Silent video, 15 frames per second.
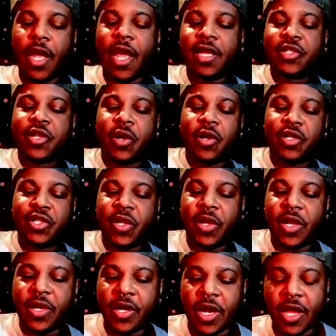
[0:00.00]
External to
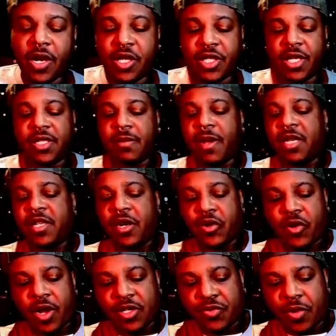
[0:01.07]
you in your energy, somebody's at a
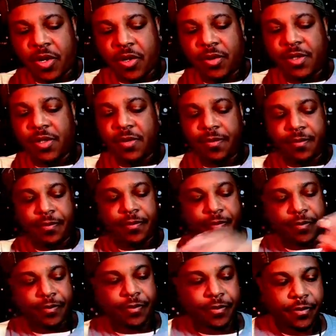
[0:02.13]
crossroads.
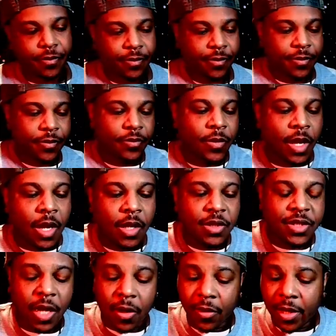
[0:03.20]

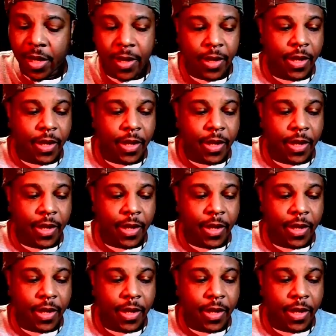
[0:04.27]
So,